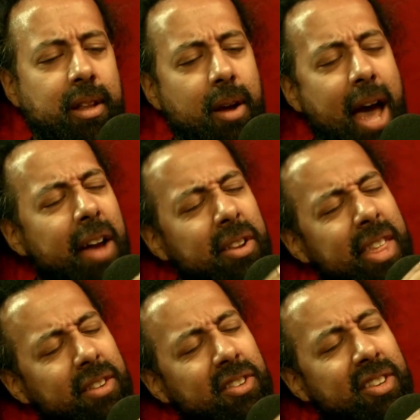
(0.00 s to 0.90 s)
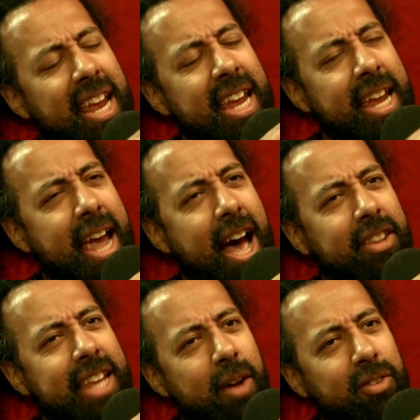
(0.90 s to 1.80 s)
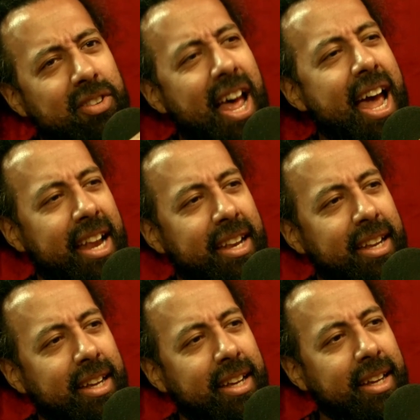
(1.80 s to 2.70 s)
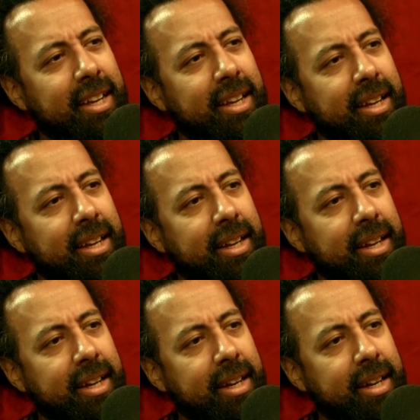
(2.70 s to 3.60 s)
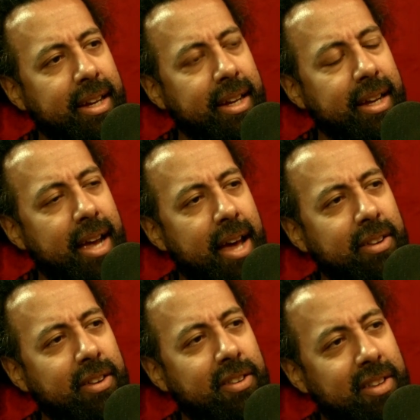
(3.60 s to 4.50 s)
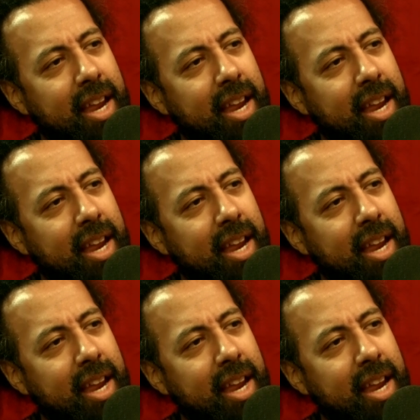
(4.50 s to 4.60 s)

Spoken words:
how do they stay on the outside? How does it stay?